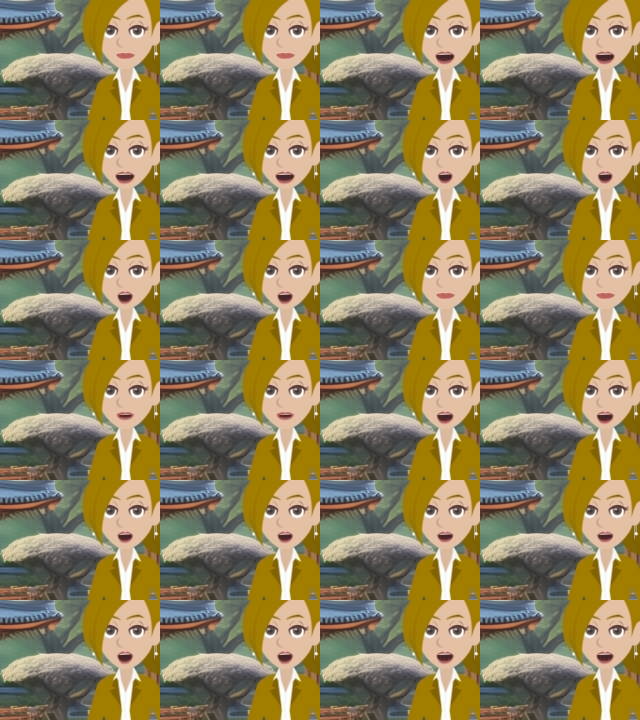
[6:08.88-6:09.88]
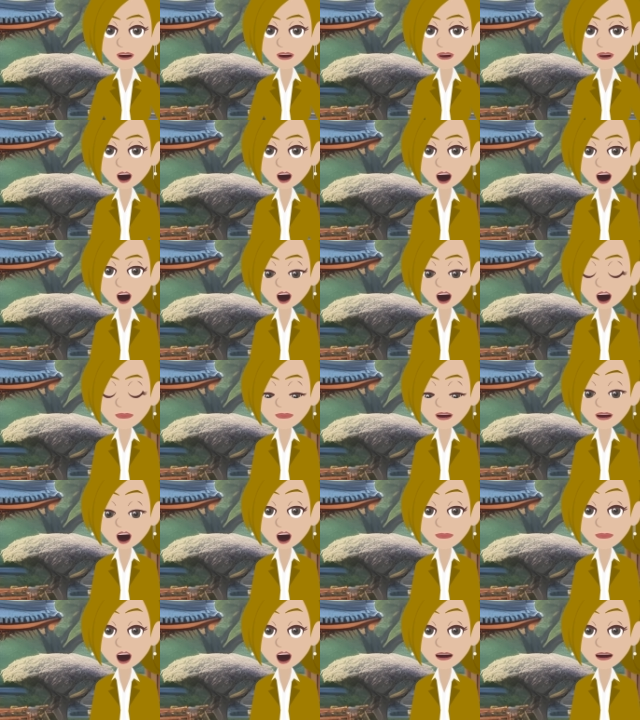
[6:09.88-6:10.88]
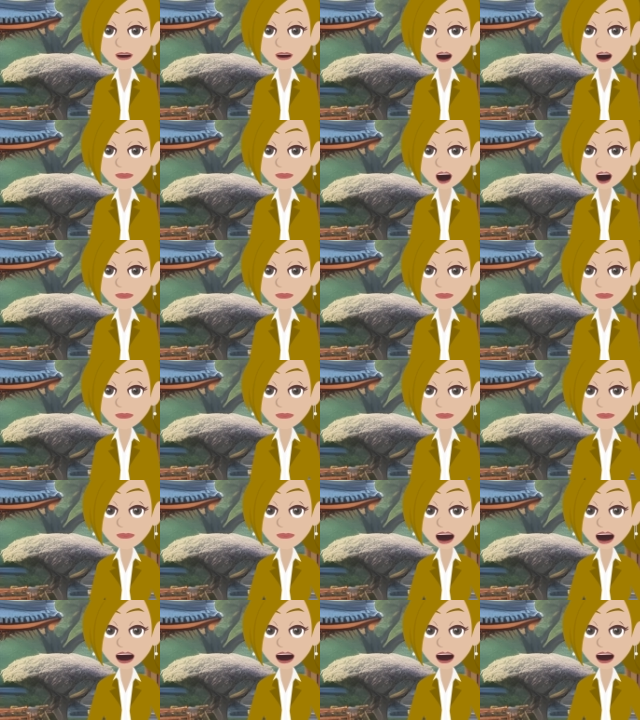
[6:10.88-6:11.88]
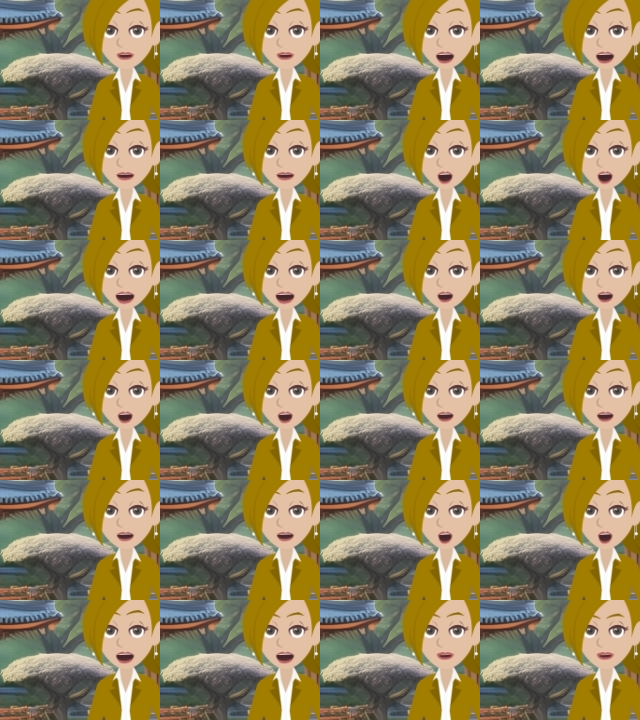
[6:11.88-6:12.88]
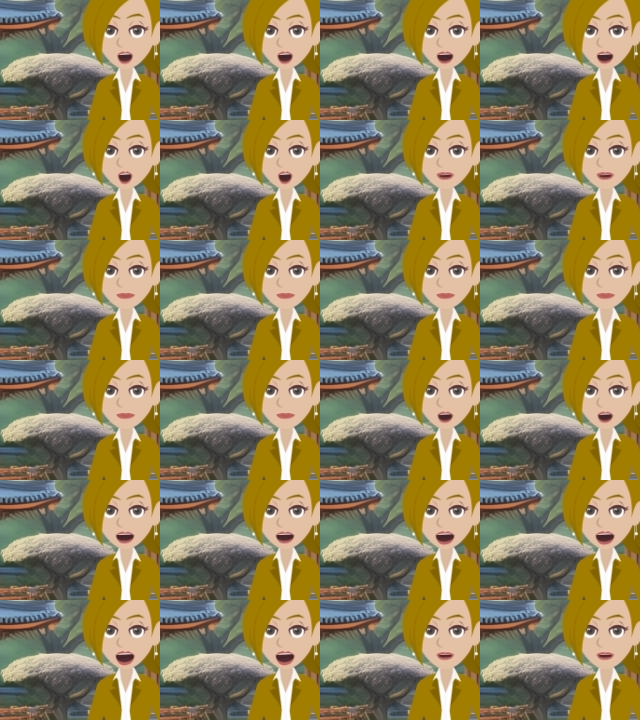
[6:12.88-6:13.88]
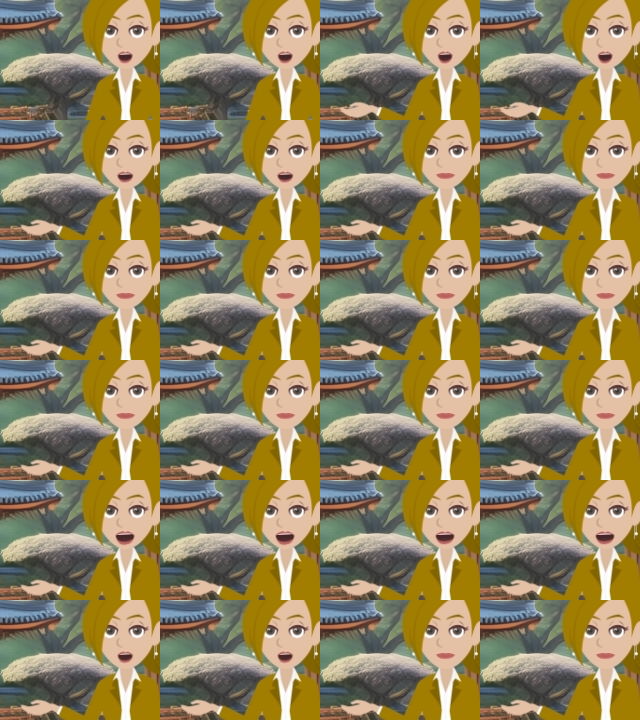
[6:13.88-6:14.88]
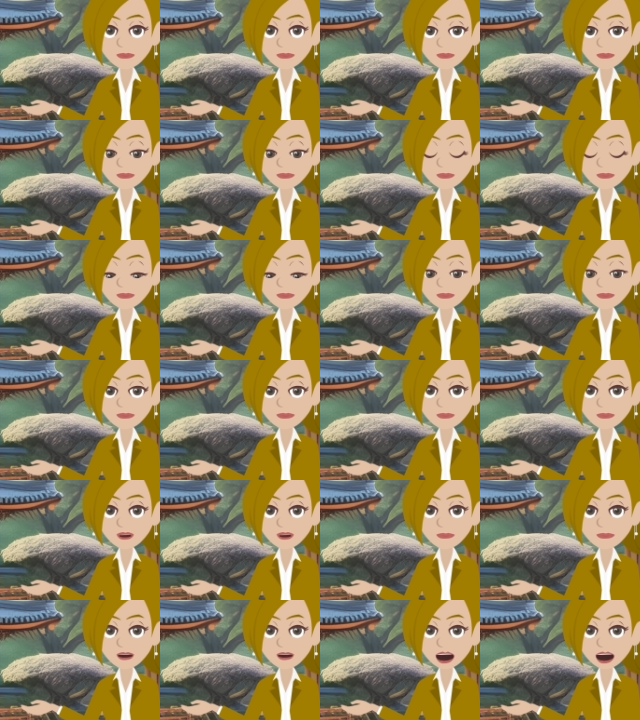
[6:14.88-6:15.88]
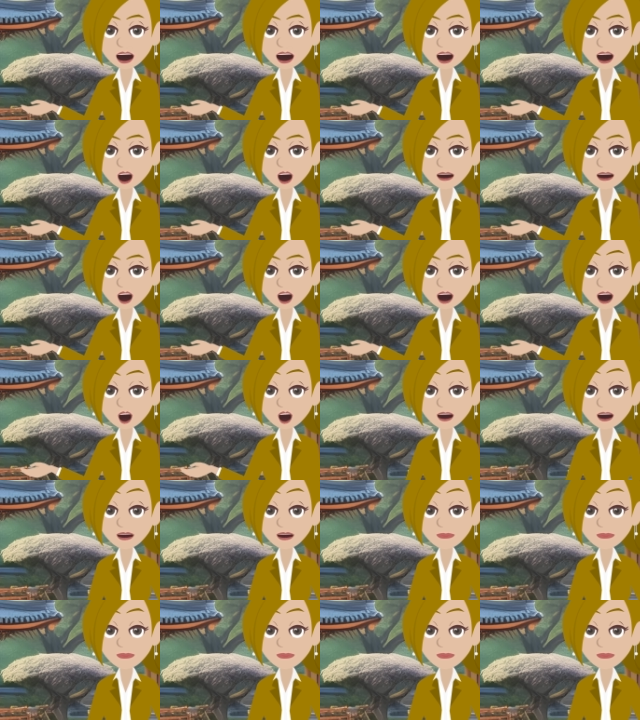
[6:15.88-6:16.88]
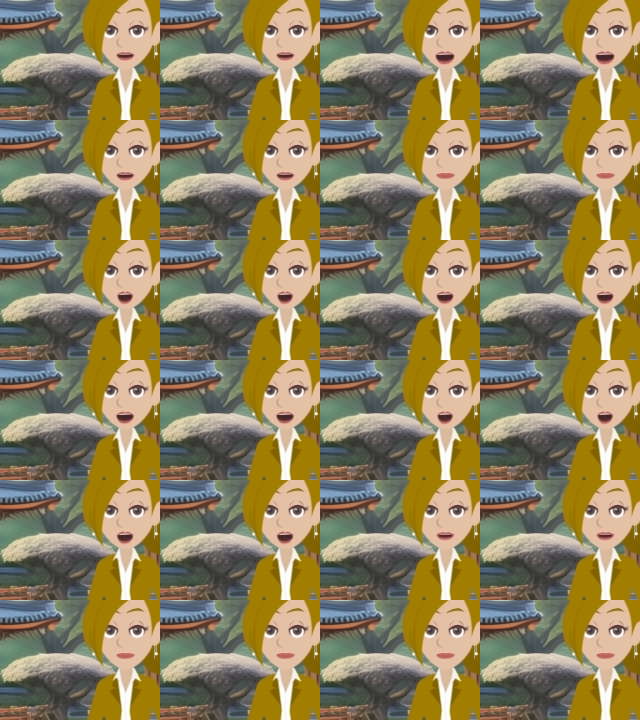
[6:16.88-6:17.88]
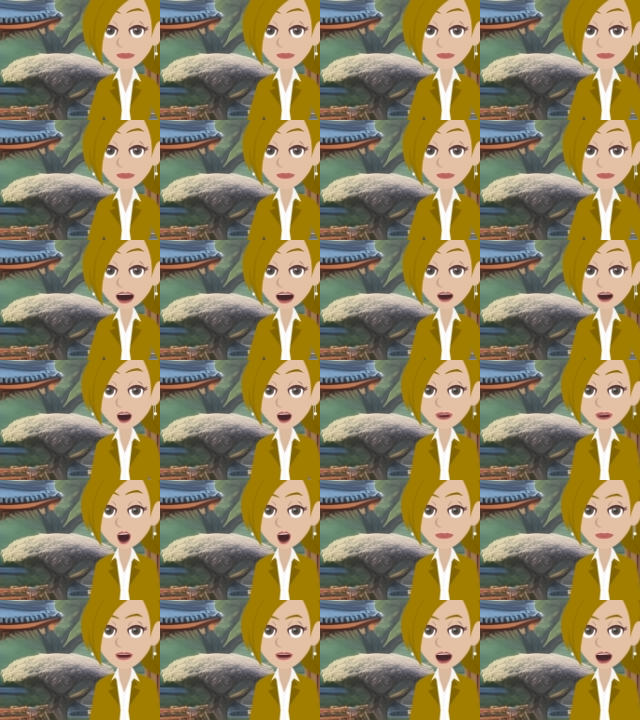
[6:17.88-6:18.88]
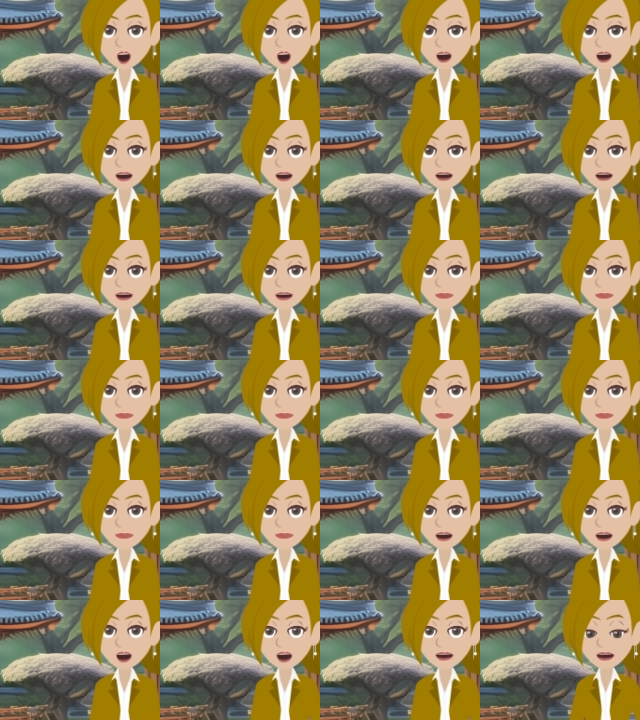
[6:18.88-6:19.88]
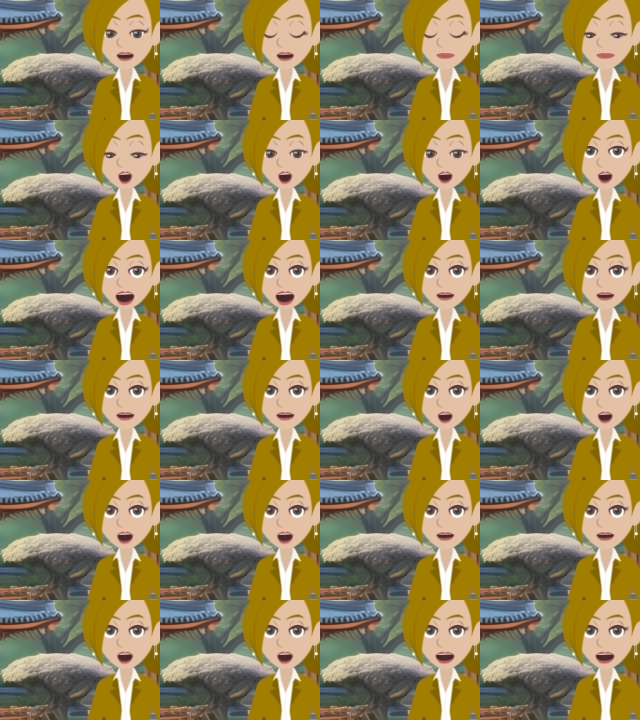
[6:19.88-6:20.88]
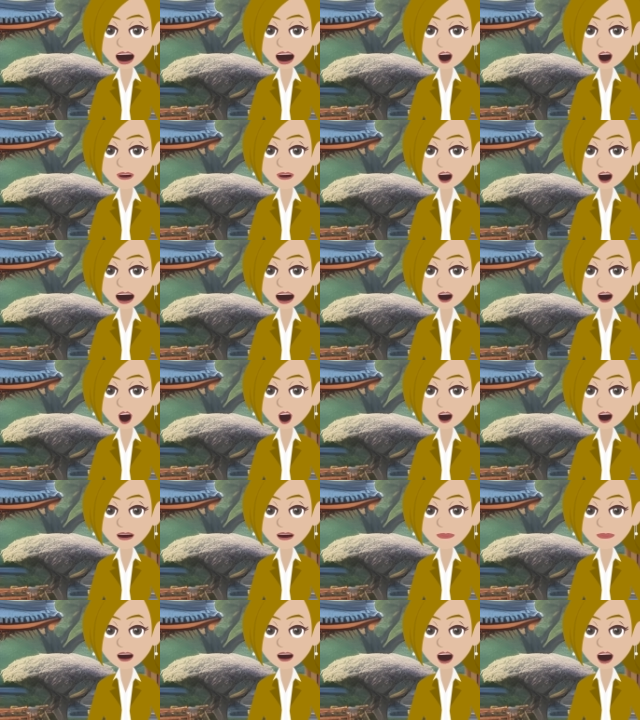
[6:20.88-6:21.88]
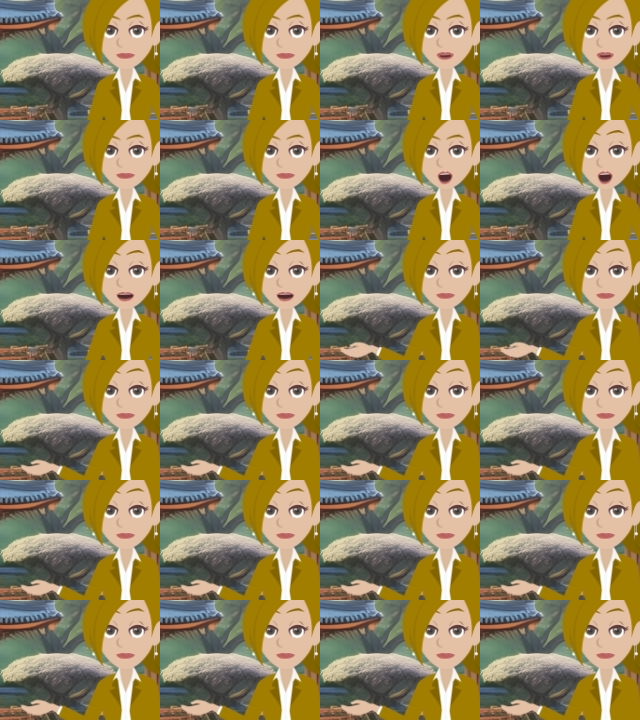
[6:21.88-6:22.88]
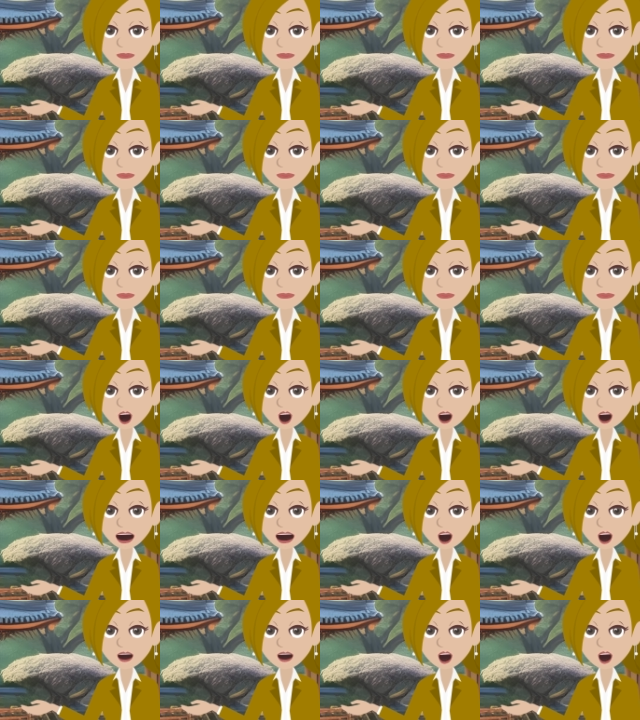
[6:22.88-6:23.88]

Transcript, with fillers: things that feel good and then I'll feel good. And we say, good idea, good idea, good idea. However, don't depend on what is for your good feeling because you can never go beyond what is if that's the case. You're not a